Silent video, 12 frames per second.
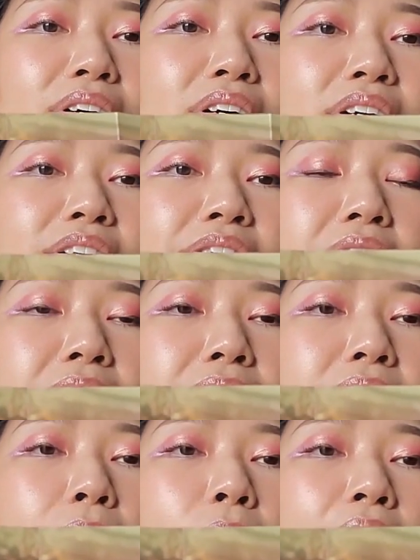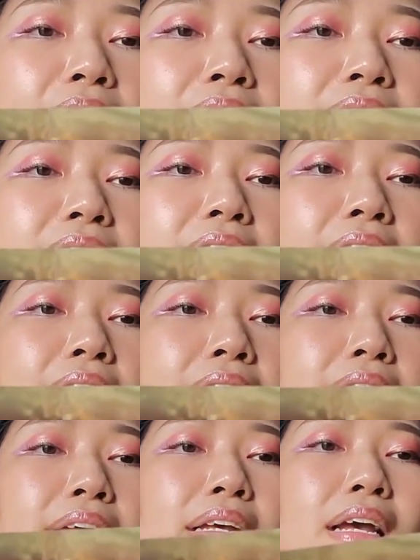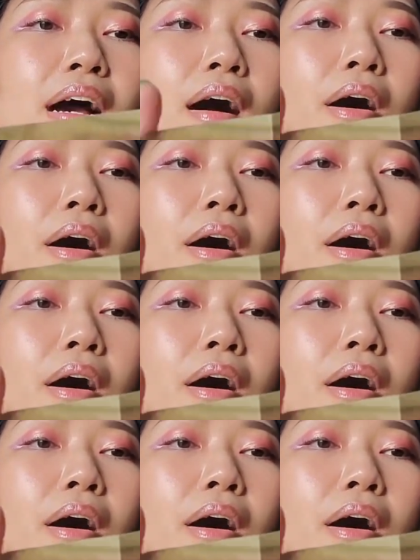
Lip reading: you know the way that they